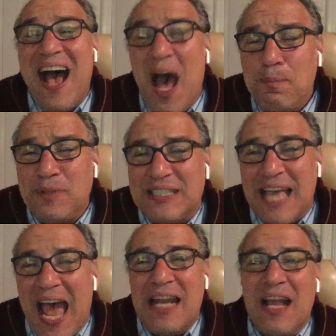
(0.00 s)

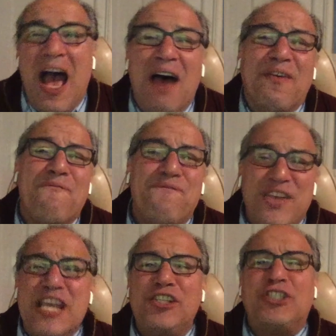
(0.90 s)
upside of a
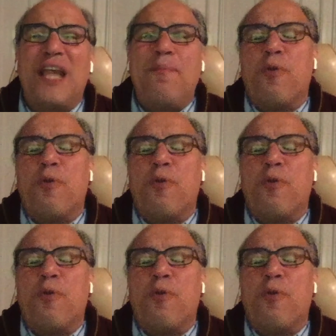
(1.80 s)
V-shaped